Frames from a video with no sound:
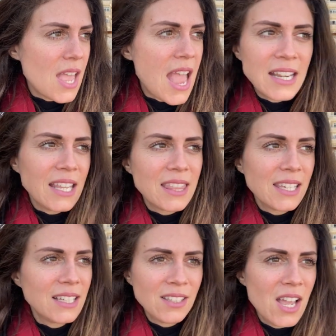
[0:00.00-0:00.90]

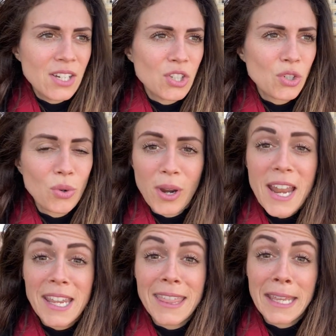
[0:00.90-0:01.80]
anything lush or
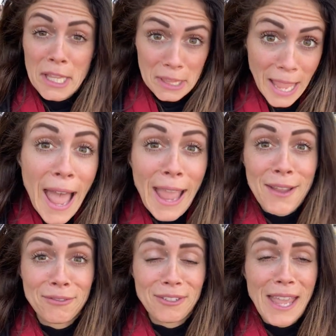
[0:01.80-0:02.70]
anything
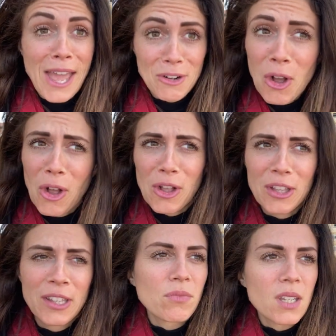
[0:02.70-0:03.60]
alive at all
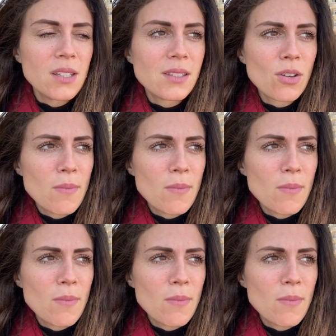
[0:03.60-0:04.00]
is so